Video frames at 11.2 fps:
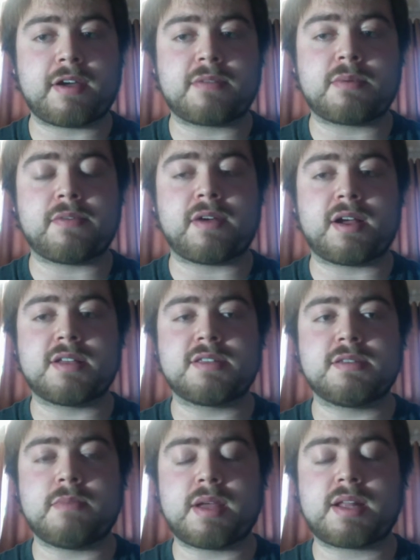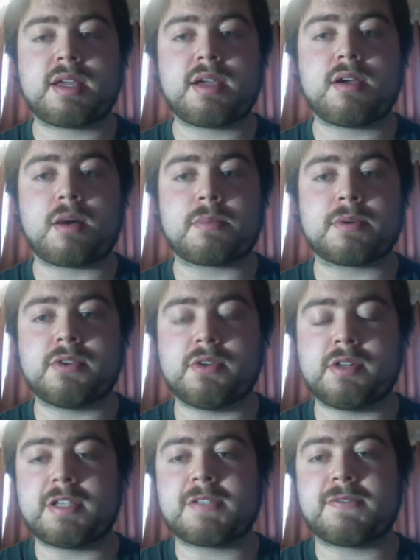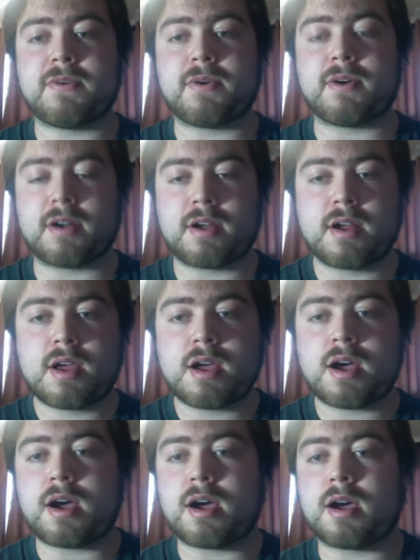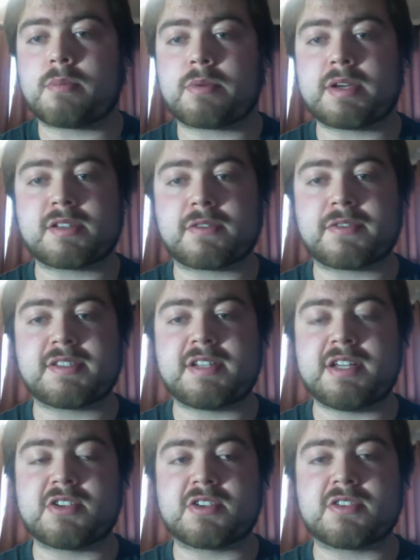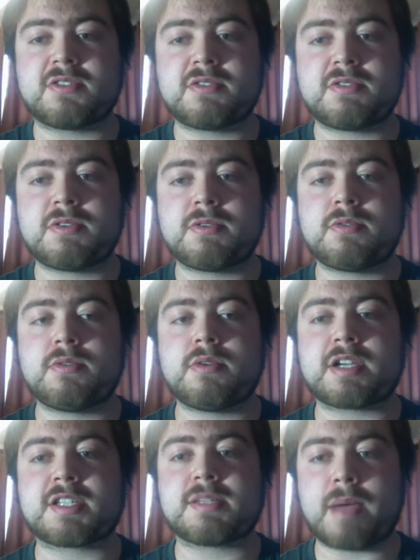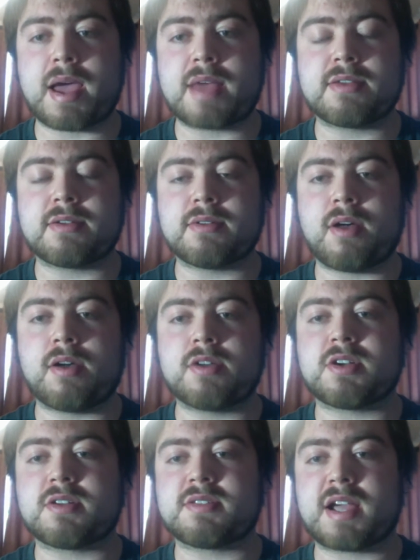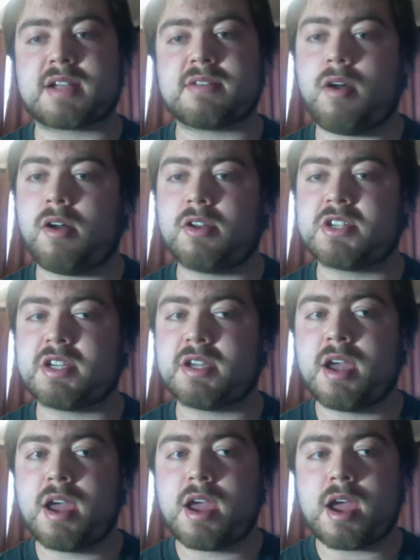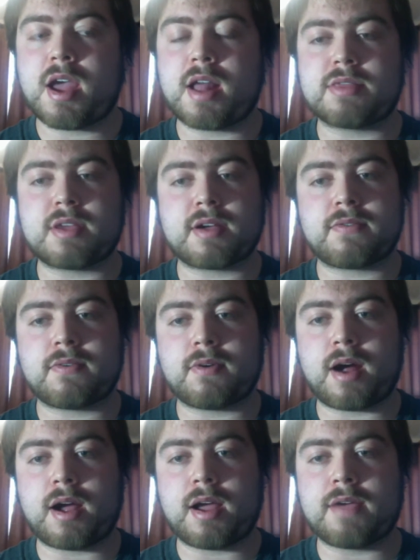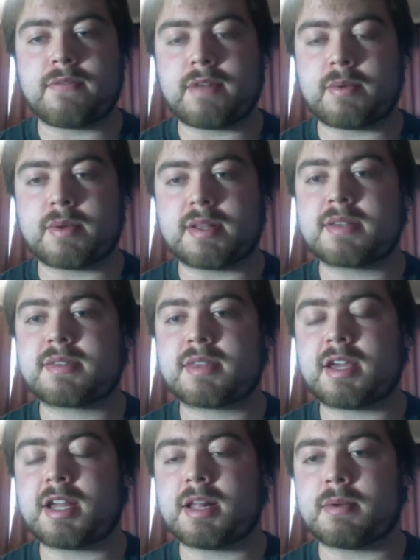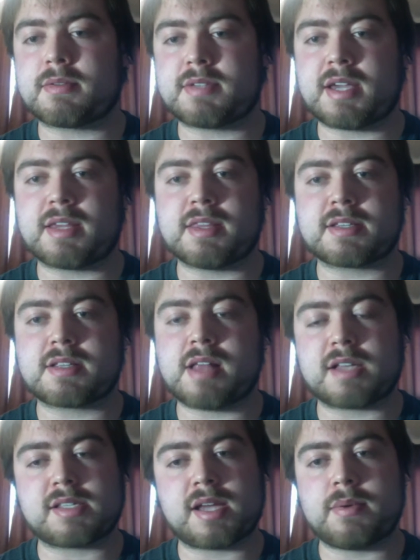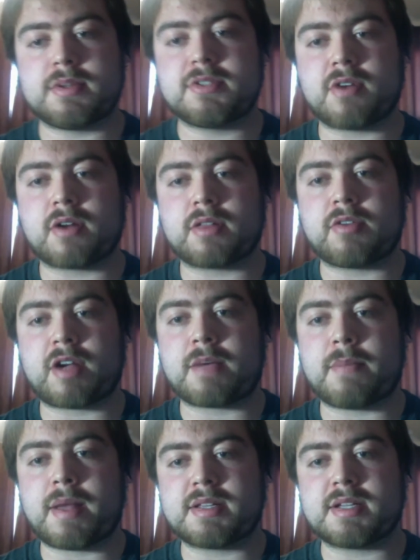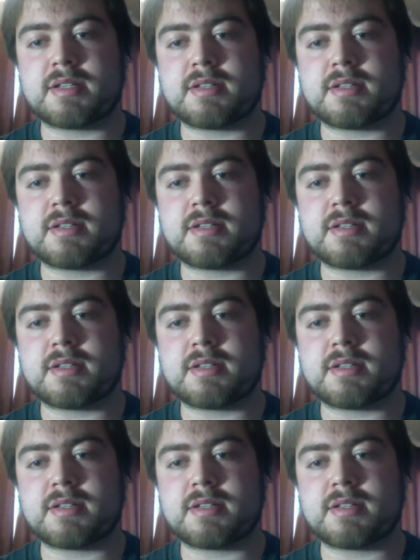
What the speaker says: provides many opportunities for pre-service teachers to expand their knowledge on technology, and therefore, if anyone is thinking about taking this class, I would strongly recommend it.